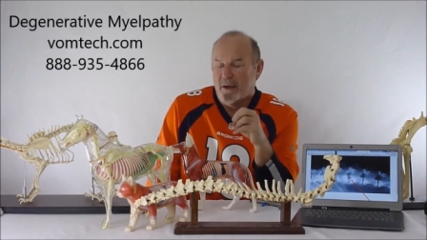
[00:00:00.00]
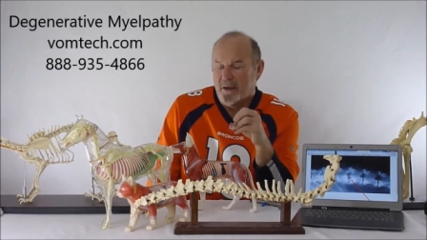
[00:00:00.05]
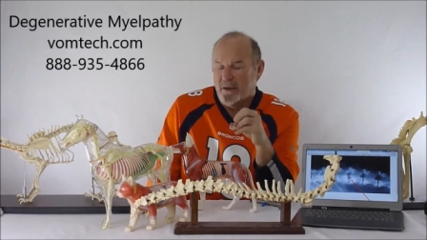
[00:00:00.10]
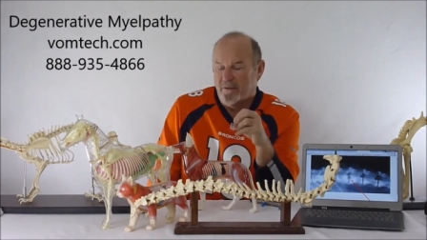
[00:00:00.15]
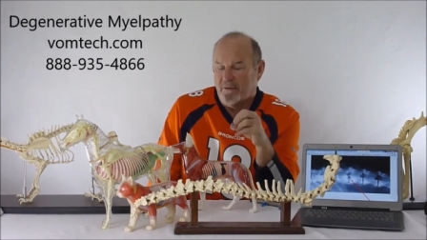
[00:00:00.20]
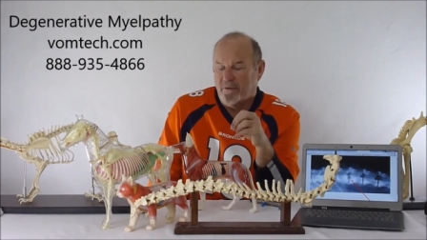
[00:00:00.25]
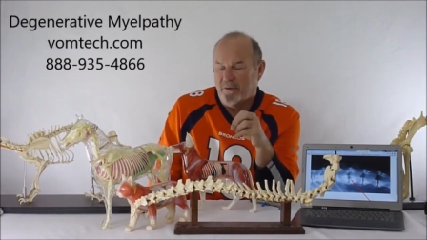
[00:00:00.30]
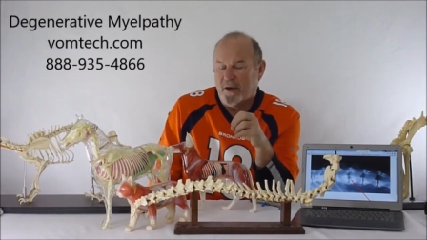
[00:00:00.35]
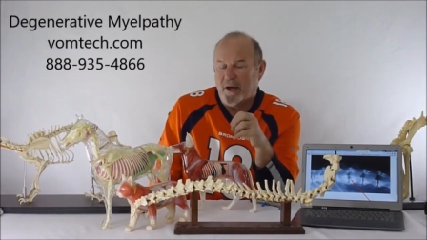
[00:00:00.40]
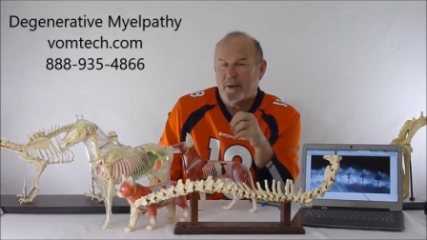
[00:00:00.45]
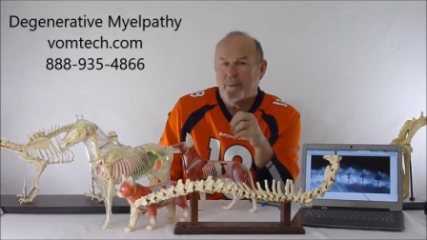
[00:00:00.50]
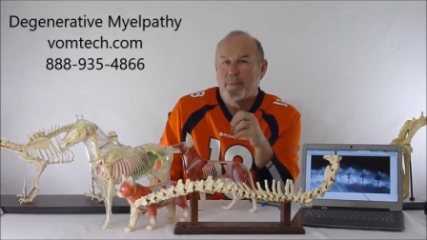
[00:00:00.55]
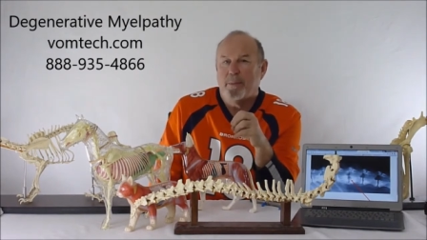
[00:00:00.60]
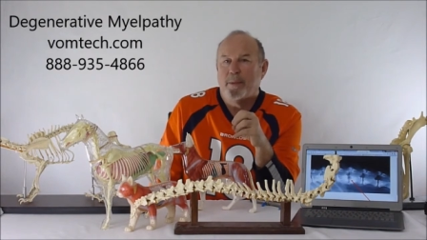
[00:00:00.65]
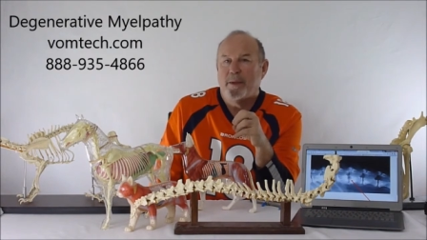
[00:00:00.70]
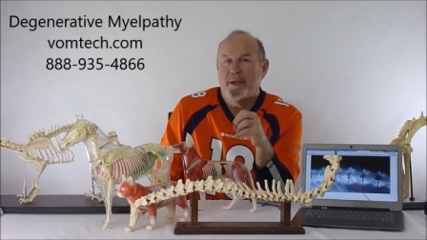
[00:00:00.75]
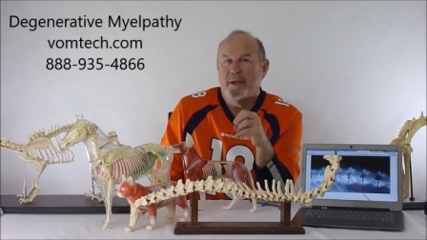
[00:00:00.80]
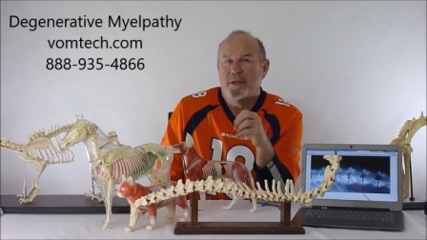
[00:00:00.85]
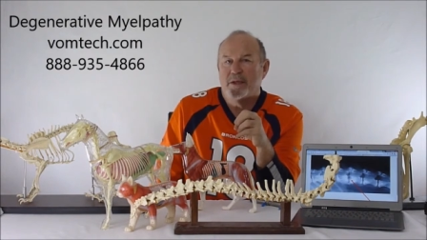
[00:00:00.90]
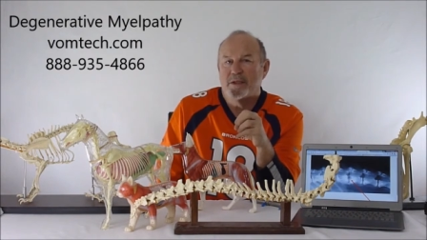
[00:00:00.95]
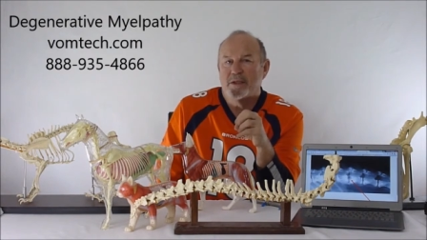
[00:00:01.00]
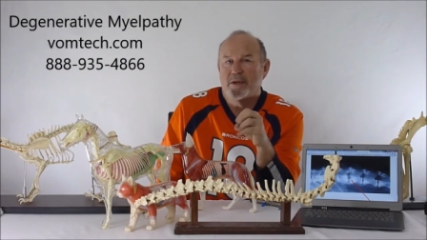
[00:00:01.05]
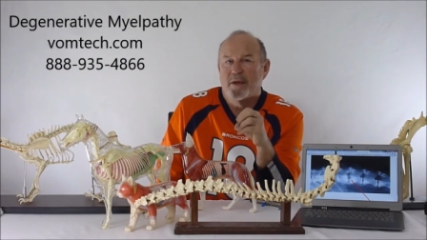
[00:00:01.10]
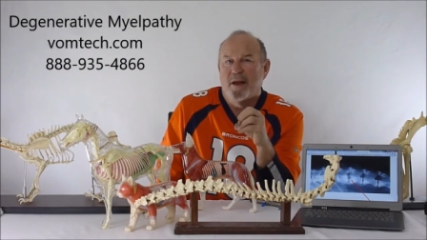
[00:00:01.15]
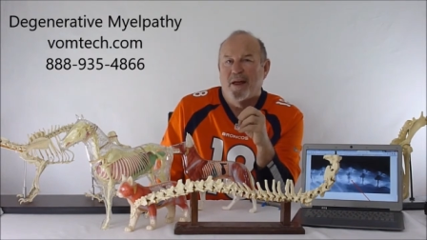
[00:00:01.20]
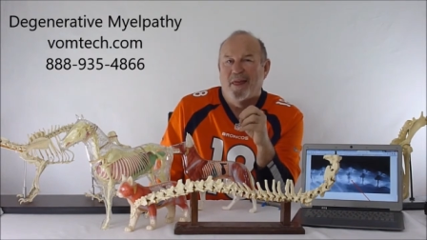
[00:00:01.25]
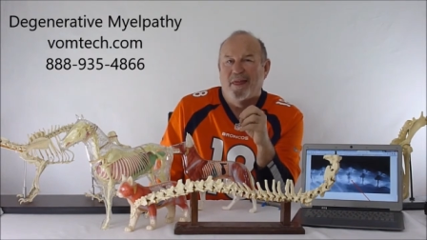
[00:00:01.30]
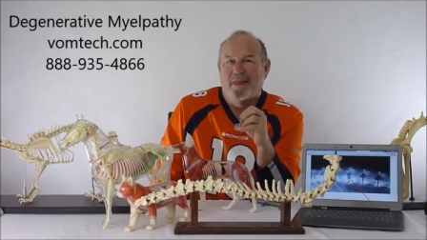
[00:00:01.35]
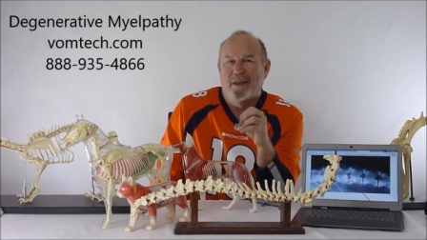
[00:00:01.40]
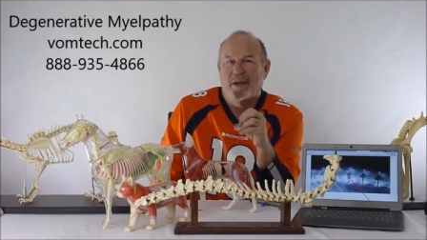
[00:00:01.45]
in fact, is
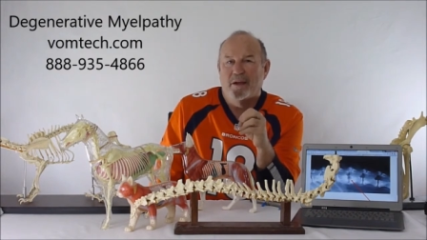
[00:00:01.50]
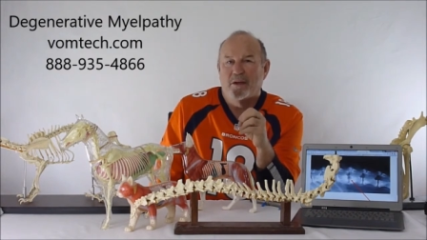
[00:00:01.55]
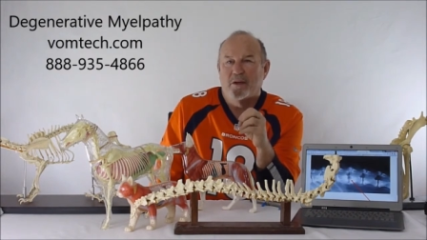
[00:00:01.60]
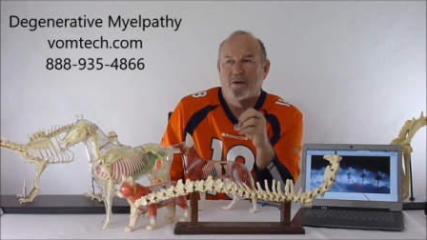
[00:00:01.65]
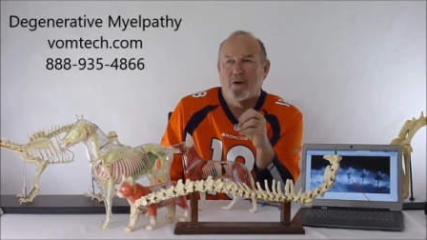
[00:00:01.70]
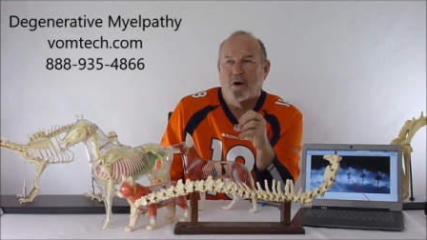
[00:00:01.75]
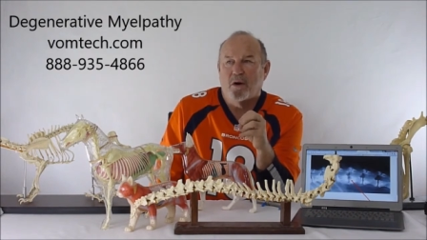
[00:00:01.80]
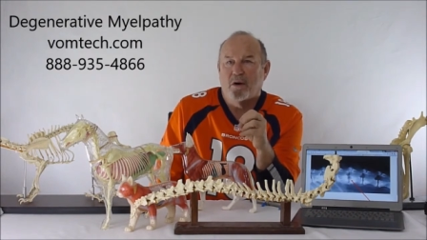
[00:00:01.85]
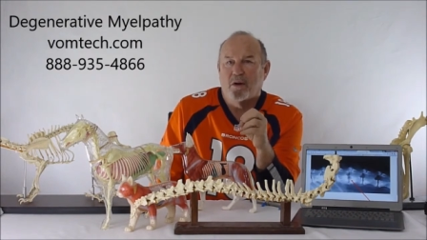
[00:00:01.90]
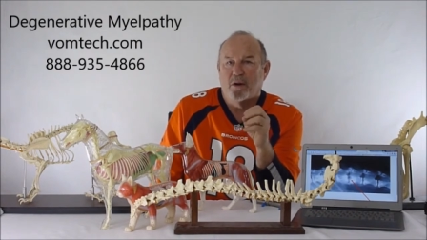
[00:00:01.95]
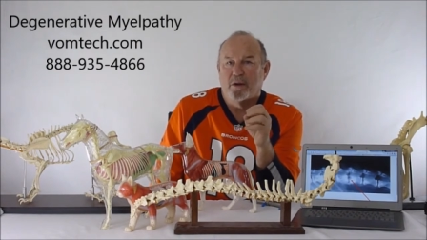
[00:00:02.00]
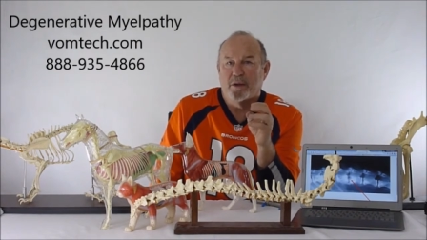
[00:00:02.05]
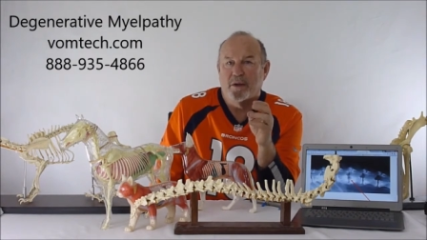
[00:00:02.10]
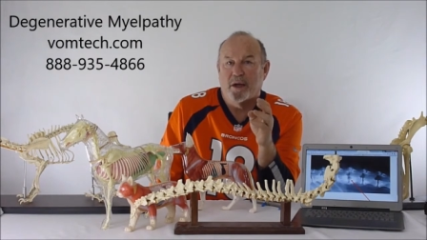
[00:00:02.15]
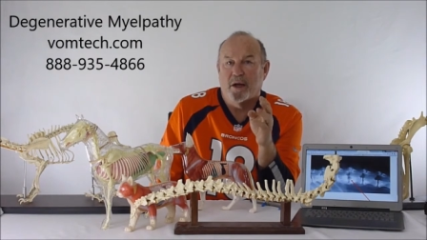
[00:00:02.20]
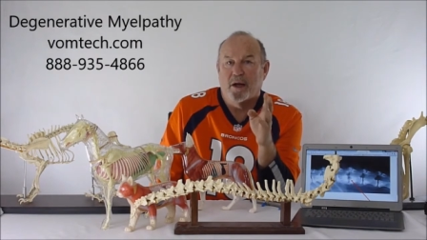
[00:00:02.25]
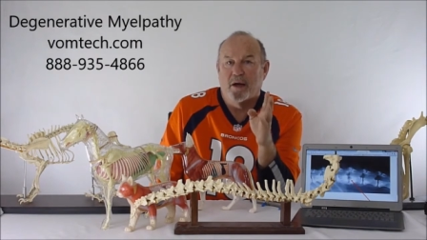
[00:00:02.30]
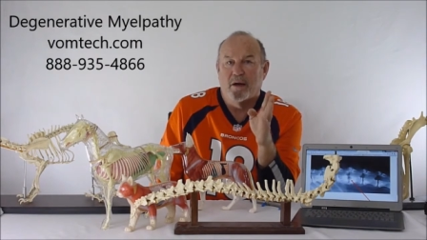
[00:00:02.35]
then called